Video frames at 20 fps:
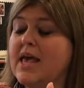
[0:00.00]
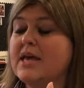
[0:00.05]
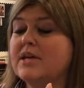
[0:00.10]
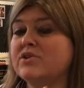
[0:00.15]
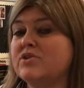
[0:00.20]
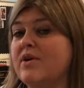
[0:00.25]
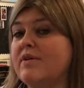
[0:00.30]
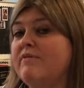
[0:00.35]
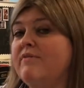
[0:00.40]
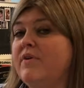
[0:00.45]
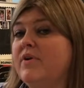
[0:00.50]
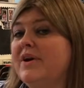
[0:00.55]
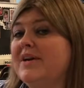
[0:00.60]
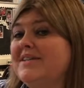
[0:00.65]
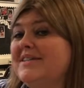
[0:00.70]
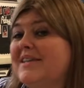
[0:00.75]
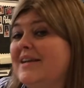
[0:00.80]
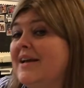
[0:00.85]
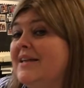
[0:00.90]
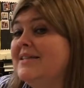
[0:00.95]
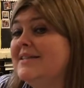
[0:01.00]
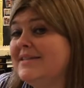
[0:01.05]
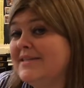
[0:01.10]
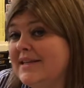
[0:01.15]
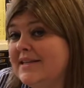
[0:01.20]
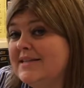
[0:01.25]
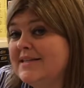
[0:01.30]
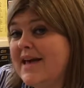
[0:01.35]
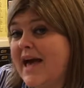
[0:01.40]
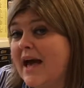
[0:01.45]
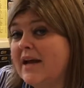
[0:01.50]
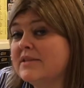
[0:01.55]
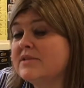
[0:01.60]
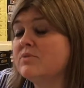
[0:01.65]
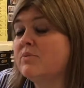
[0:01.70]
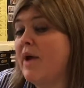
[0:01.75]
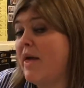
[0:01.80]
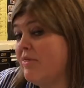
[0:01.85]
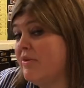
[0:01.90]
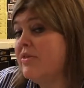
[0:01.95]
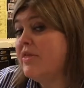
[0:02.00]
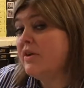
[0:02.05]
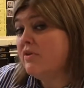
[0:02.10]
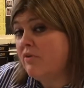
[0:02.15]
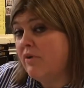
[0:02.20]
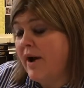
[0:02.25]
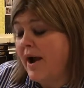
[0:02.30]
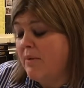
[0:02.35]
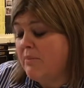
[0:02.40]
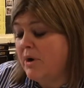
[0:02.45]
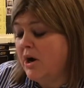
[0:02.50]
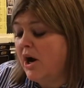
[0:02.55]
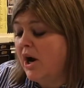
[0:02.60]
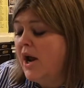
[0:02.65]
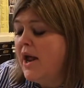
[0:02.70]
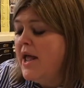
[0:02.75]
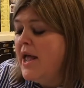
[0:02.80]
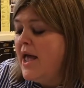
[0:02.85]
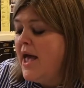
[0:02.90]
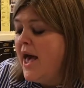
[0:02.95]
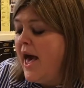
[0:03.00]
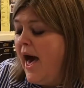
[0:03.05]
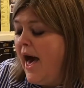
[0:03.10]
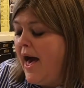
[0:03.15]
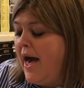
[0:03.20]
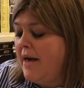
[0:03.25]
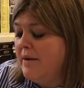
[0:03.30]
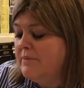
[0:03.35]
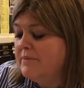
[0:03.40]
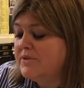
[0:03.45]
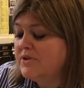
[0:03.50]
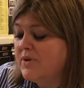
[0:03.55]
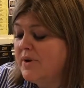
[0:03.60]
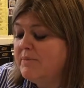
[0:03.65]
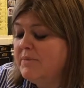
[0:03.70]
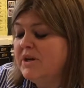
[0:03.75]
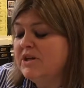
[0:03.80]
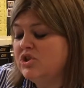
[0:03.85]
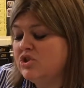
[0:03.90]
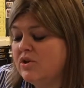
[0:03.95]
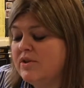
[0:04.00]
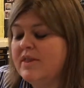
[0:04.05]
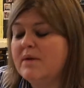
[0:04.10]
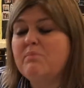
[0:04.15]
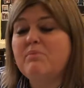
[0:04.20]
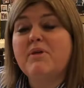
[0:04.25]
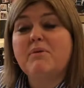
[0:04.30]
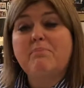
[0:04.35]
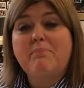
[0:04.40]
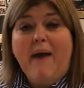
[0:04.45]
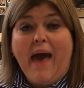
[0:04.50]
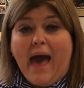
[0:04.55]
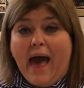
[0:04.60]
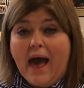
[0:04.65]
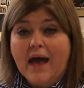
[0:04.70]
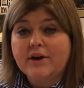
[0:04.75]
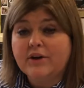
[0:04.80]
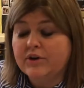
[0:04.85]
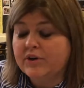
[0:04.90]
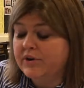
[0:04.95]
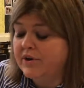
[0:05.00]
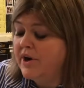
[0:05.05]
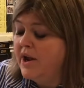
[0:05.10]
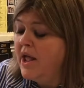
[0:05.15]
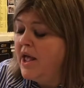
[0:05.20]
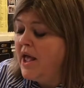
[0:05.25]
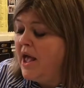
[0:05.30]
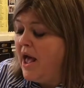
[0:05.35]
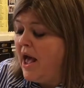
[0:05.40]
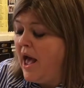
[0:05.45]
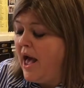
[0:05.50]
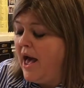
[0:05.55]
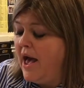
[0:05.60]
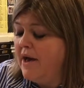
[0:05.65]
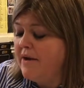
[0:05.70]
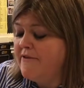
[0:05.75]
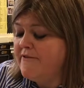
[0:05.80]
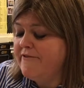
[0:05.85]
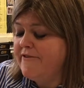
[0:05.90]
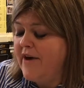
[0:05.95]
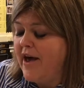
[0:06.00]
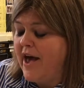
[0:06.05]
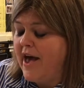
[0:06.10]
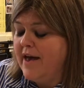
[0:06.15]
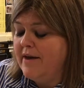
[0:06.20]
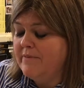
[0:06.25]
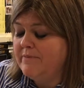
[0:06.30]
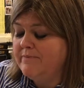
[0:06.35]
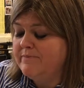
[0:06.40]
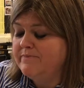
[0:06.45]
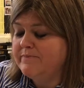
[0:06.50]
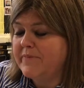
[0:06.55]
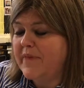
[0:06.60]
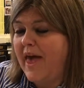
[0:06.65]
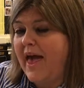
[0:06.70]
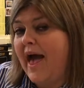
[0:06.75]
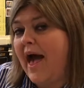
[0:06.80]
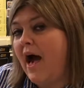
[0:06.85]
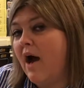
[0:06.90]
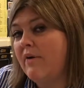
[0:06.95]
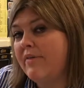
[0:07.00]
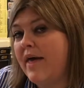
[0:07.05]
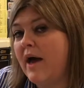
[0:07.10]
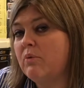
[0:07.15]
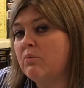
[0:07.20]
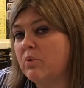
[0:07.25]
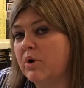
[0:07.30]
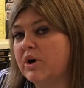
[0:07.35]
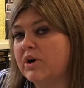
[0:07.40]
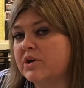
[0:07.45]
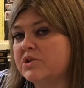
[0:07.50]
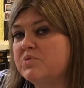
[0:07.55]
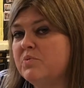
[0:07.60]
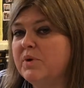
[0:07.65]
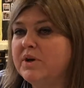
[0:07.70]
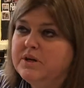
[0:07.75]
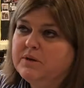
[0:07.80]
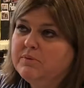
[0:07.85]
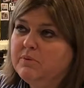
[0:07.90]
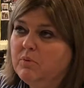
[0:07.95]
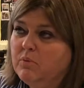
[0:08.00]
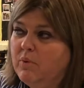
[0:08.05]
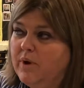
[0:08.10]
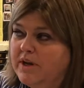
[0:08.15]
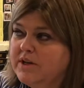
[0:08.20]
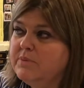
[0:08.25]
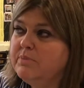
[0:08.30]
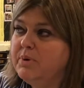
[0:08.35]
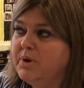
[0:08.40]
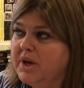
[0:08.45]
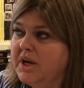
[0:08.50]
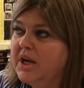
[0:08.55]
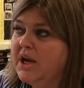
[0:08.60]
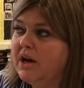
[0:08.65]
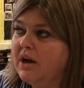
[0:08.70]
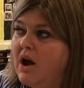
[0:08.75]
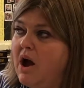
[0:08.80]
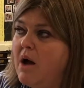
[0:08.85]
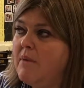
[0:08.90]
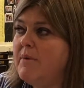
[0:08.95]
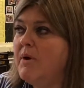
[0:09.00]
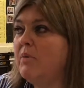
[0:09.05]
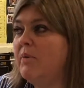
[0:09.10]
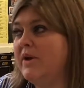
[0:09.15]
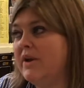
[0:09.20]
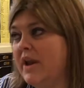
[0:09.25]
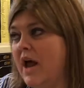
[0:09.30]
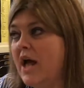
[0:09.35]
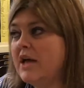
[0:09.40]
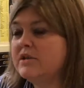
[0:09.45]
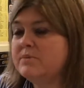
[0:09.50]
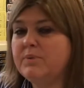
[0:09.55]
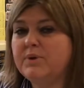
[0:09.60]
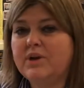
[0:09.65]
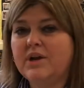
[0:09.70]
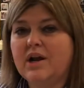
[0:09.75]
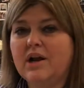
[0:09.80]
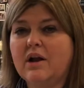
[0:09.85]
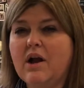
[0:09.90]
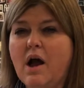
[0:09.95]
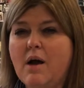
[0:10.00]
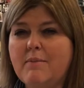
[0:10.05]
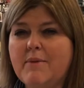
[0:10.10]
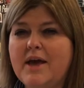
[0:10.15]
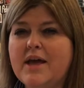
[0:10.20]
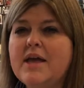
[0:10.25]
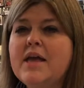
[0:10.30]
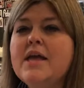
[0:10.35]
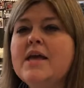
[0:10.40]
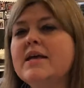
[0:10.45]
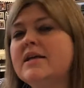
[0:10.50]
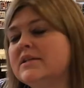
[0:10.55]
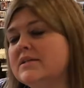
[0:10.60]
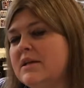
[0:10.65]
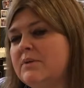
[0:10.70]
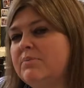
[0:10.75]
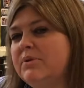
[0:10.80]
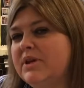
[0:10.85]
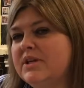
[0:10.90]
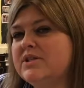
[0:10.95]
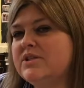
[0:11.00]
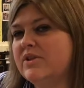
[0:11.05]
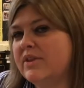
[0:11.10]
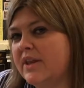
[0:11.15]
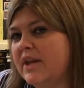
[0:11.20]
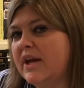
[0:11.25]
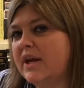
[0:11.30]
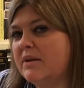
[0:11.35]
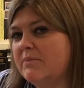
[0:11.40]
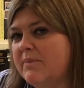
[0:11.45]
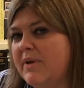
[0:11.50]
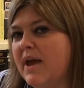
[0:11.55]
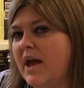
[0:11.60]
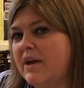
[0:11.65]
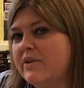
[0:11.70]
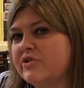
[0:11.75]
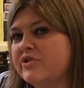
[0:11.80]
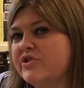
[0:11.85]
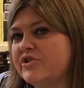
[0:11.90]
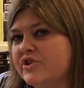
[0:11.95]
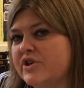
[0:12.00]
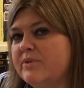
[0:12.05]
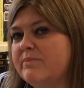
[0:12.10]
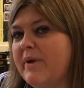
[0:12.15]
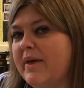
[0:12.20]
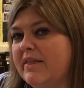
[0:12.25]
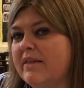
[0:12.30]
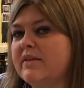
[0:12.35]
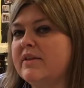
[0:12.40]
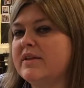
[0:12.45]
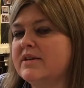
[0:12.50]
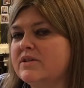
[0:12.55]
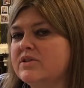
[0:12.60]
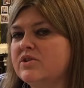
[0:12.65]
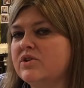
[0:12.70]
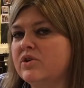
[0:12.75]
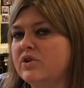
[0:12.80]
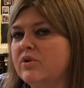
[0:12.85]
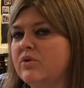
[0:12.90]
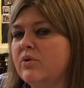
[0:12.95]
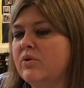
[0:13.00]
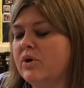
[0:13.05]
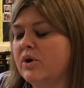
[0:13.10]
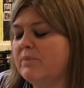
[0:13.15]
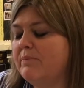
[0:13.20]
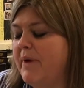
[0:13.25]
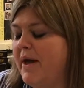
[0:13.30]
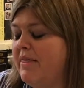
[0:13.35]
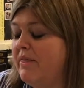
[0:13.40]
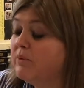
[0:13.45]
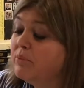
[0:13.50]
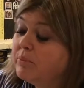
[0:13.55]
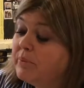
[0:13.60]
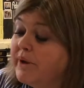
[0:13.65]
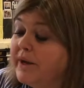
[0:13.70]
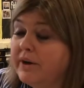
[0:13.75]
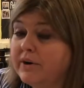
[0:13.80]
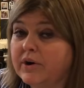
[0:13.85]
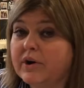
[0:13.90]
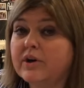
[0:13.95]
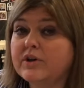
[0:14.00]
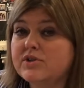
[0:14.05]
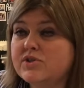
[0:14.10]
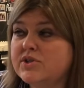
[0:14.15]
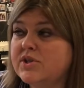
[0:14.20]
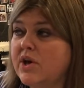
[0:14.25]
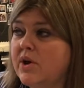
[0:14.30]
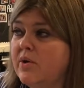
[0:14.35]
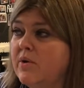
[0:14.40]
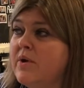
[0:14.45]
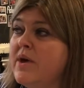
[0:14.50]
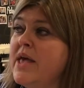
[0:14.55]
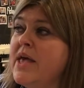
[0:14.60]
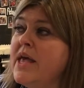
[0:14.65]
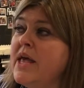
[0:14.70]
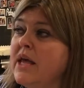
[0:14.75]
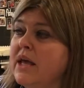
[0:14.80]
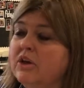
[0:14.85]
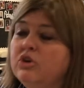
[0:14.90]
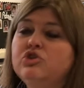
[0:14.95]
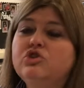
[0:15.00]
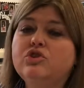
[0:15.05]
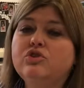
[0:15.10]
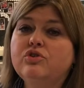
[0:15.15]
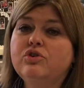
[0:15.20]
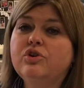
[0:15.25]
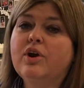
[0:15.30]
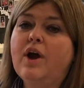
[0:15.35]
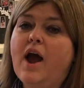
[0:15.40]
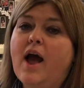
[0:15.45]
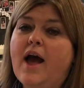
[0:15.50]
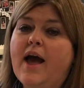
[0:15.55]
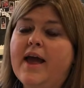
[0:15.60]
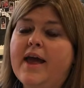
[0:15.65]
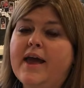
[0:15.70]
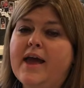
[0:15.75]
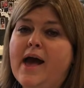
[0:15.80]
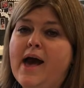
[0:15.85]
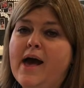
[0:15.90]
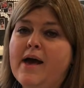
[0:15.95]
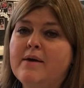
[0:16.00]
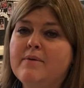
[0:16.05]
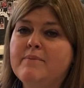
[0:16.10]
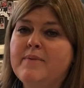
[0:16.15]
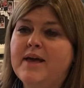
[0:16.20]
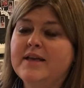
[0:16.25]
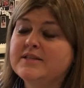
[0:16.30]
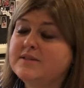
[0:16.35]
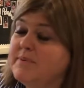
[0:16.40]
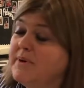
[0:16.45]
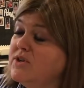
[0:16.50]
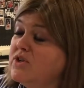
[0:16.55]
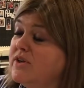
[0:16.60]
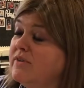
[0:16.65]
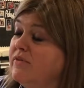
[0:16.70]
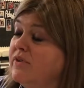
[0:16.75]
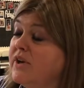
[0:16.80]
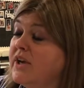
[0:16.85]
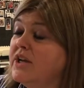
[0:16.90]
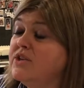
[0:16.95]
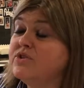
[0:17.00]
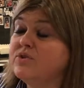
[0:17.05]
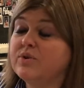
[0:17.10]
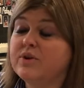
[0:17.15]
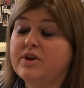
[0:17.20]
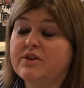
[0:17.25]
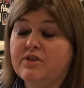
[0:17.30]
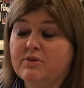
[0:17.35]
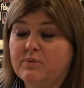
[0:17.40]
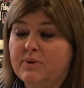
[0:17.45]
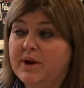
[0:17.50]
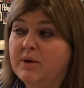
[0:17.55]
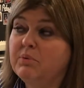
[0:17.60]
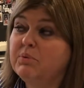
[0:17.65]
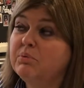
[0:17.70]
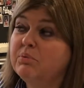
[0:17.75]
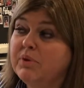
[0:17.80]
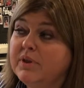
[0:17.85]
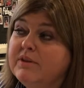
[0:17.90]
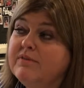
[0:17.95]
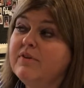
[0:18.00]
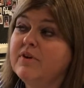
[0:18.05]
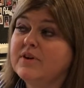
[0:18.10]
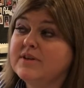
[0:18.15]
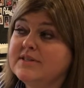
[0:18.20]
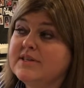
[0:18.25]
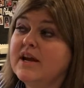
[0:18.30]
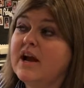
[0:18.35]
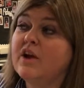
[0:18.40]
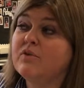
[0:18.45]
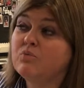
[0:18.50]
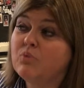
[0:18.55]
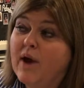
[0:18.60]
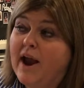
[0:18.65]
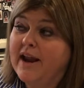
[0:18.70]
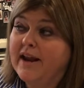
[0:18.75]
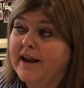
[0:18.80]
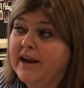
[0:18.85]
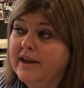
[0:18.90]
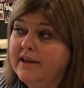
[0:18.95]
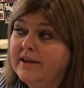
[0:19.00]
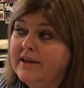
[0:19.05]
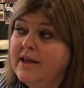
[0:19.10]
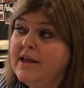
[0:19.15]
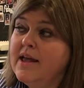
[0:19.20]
So I'm focusing on syntax rather than grammar. So I'm going to show them the pattern of how that works, when to put in a comma, when not to put in a comma, simply so that it can be understood by the listener or by the reader. So in junior high, especially for kids who are 3, we're really focusing on writing.